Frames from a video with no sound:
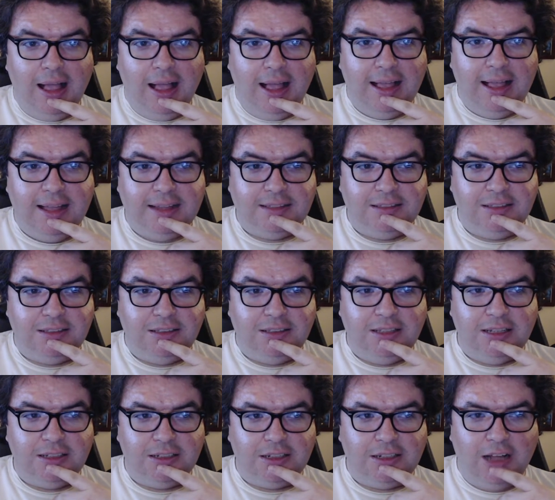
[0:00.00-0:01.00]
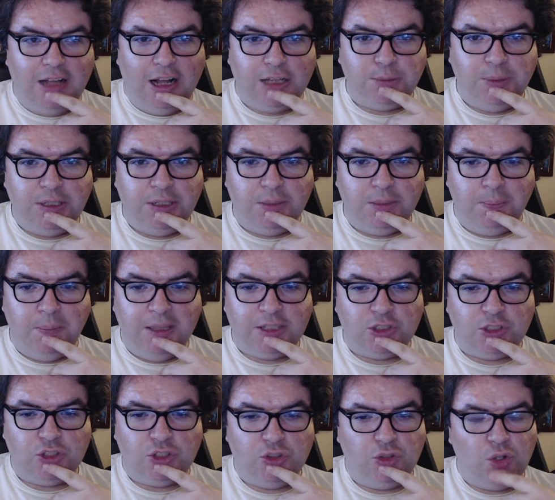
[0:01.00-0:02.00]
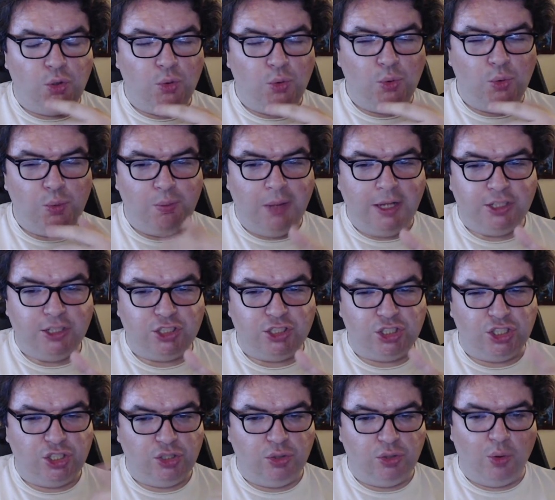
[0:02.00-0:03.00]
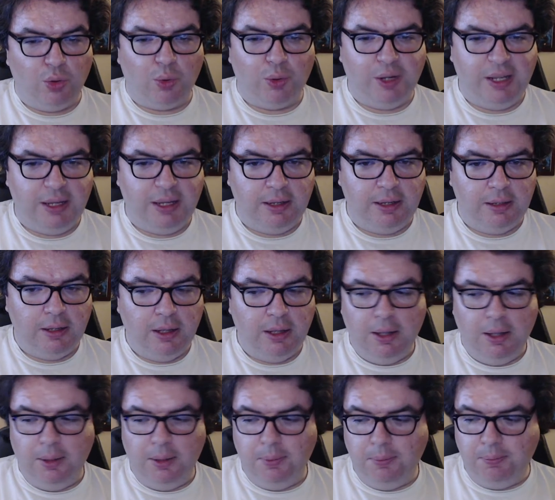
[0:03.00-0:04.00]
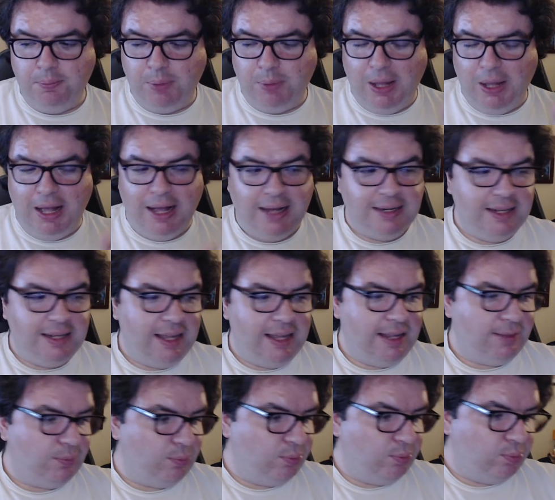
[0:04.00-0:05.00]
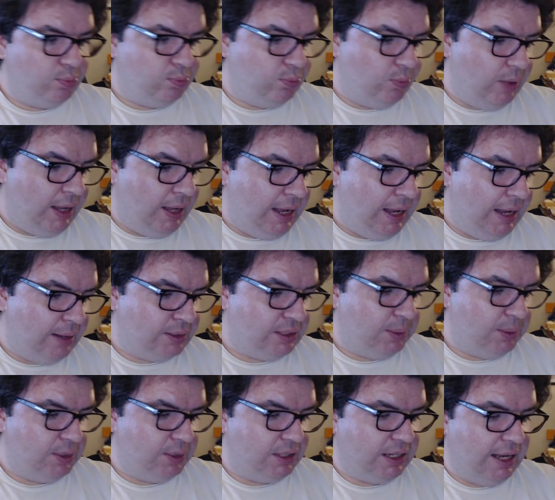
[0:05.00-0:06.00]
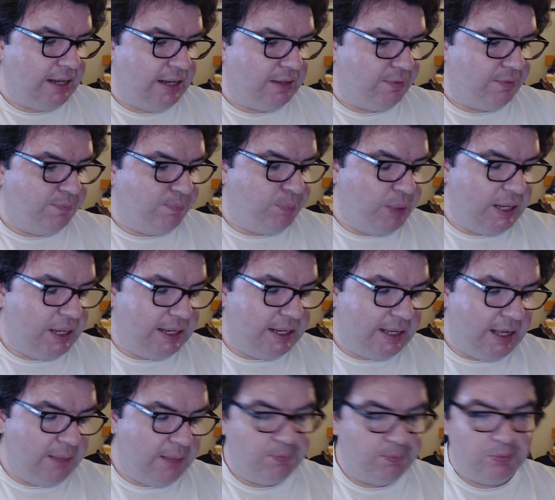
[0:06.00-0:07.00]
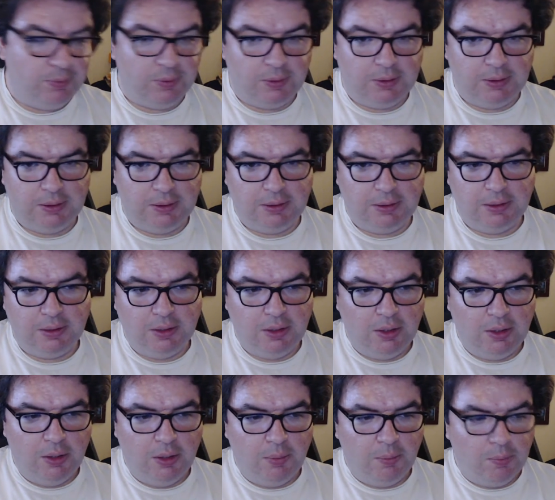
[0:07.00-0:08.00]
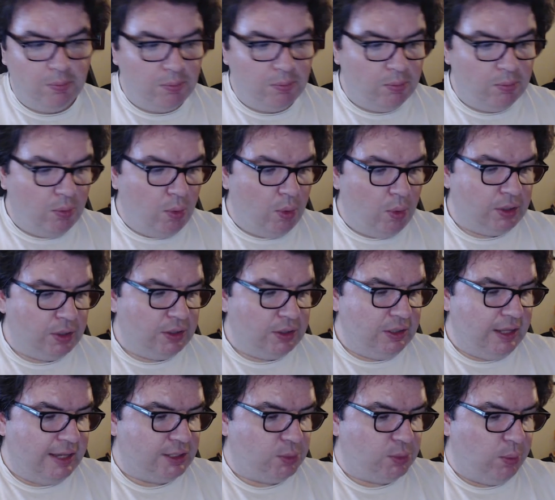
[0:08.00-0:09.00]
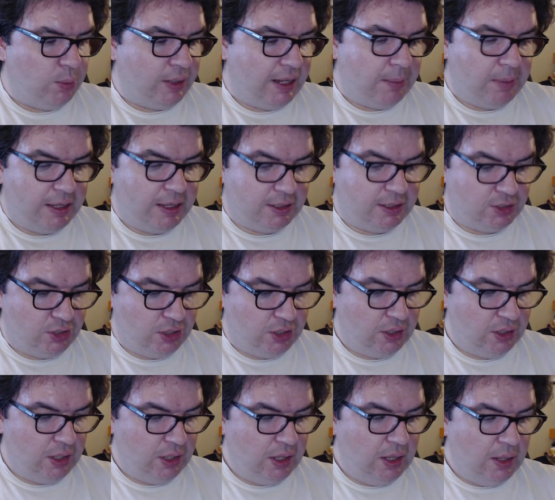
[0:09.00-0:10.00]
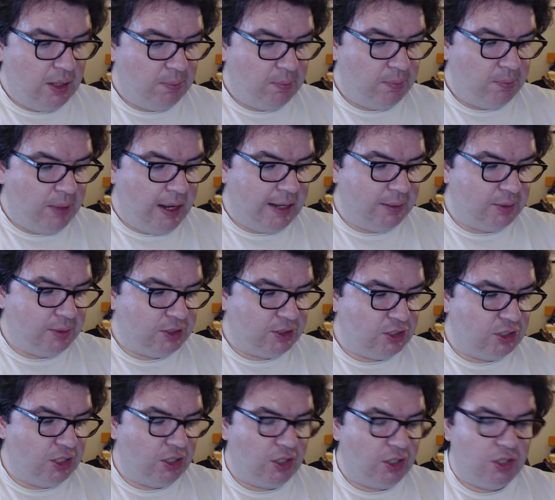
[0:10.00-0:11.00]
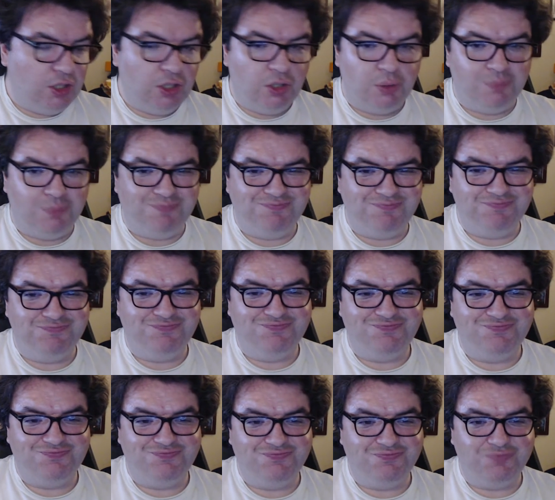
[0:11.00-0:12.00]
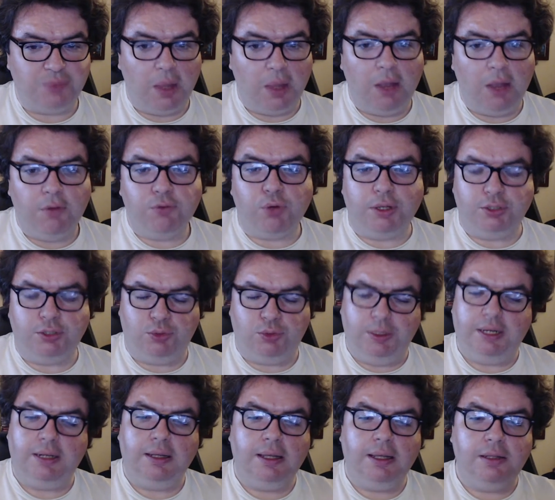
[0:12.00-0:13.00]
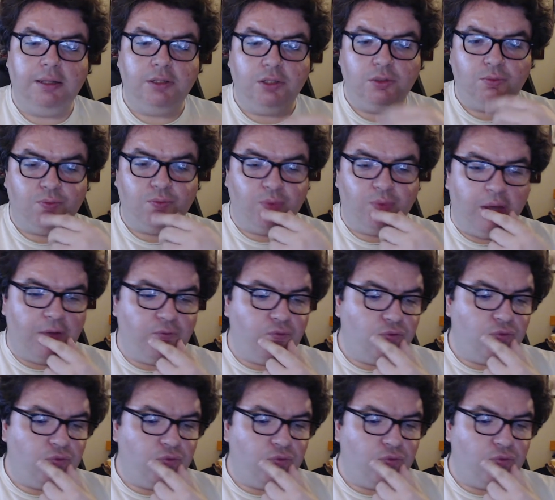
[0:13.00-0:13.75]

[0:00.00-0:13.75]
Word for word: It didn't cause me to miss too much story, but it uh, I was able to kind of pick up more or less what I missed. But it was still frustrating. It's a, a,